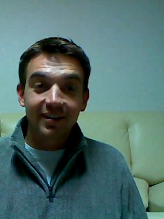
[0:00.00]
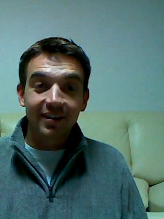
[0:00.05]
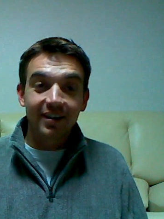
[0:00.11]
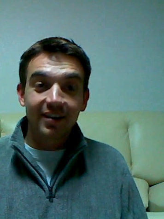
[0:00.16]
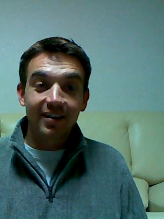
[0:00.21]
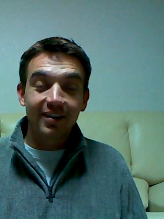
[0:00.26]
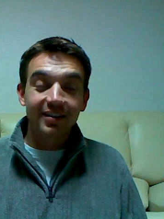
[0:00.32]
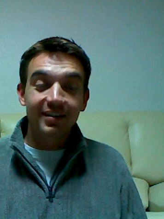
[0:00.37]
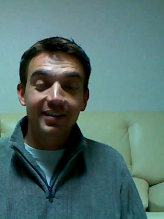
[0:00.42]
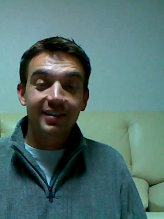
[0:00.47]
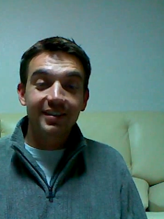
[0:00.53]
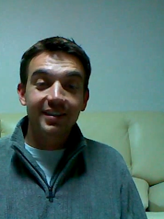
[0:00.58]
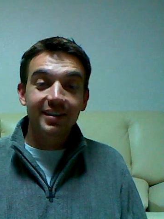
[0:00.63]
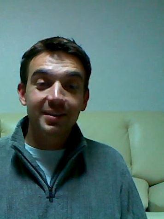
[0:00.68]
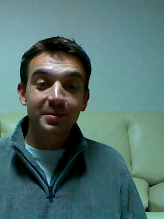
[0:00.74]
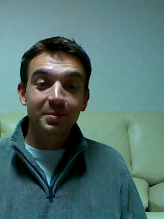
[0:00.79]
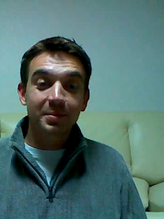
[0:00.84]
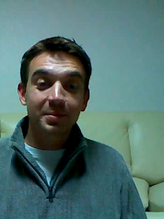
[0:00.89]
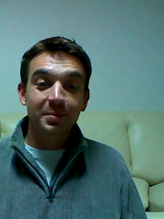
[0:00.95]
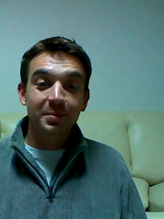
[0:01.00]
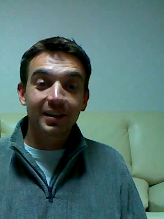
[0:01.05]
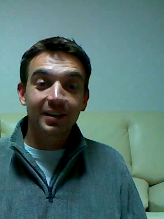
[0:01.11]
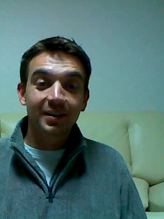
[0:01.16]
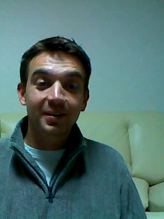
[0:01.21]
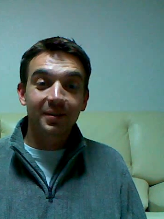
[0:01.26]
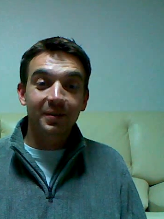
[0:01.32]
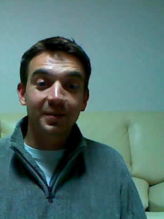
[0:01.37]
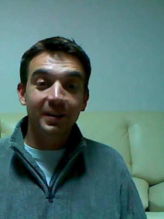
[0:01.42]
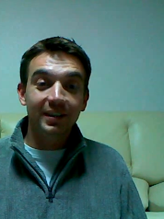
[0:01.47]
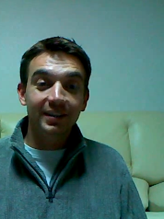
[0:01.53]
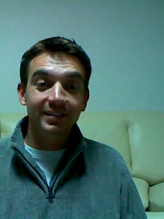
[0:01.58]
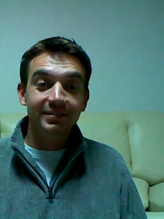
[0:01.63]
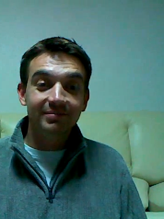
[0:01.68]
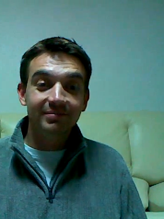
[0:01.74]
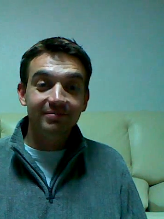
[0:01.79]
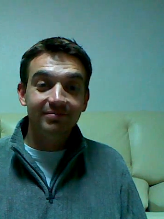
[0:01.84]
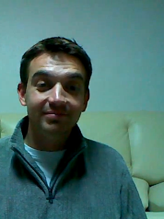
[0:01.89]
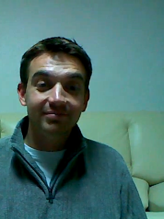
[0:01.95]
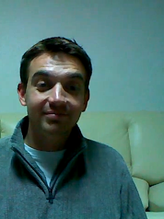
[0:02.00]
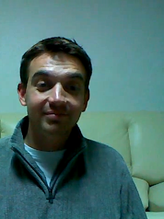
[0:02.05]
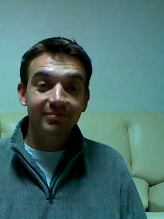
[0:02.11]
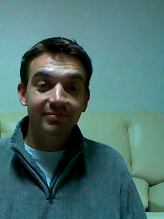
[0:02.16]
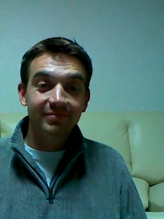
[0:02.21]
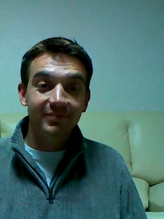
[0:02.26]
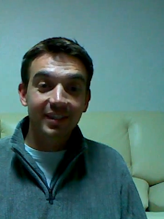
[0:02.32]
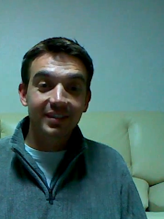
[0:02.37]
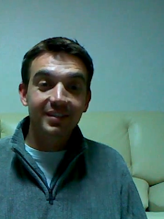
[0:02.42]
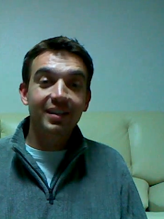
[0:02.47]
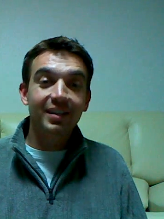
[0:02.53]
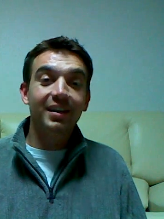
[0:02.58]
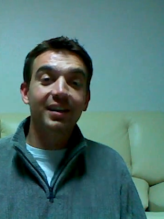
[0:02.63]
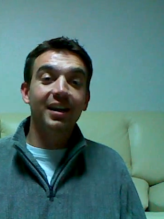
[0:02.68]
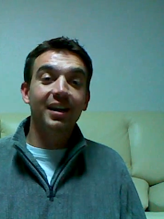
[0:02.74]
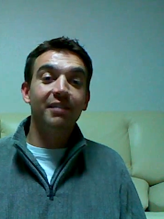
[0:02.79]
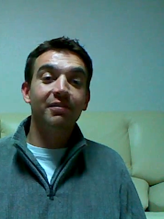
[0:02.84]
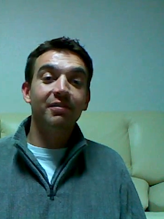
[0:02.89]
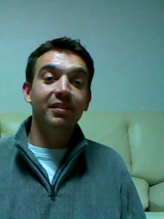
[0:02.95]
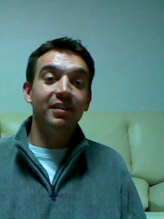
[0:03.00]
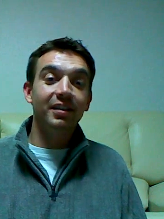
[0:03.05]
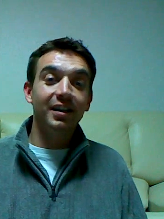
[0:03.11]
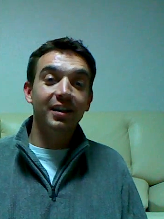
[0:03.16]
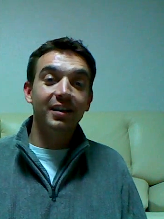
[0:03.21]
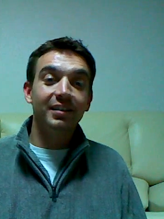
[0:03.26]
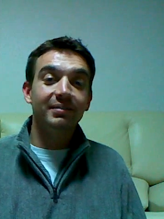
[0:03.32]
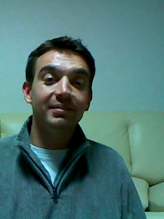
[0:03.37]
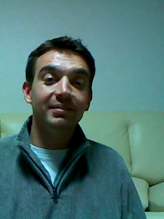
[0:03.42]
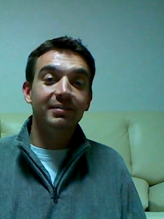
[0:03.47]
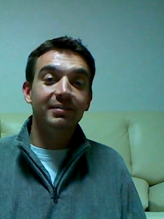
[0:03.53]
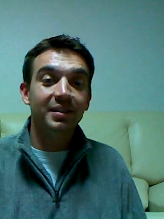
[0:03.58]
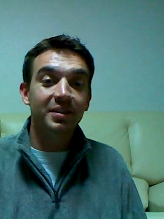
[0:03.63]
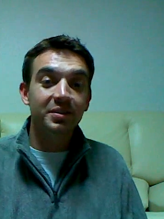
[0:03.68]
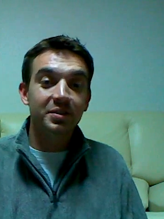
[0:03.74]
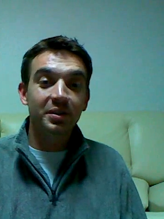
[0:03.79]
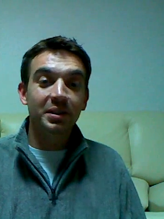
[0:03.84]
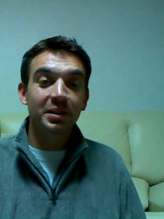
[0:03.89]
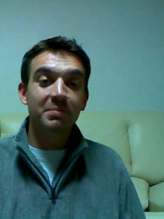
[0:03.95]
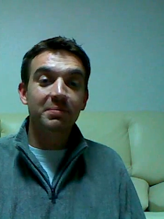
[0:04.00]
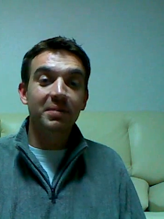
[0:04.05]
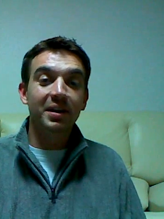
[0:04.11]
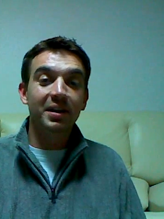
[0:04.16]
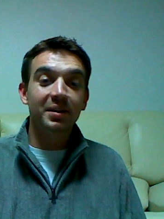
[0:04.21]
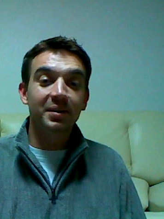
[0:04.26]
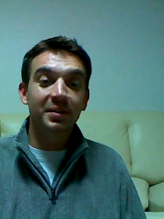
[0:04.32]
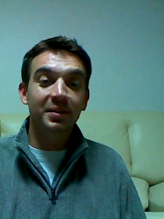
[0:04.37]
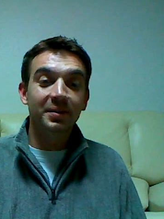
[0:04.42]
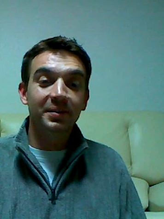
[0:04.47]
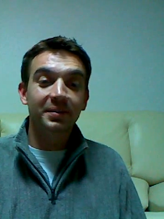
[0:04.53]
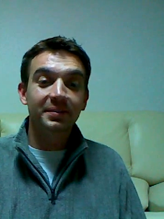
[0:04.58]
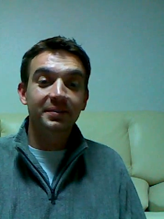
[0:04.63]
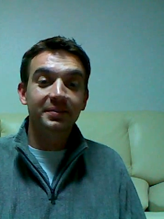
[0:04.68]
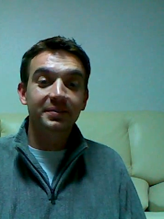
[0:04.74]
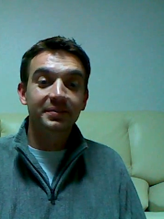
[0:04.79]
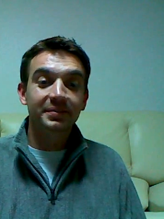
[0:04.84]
all in a day's work in Korea. That's all I got for today. Jengi yeah.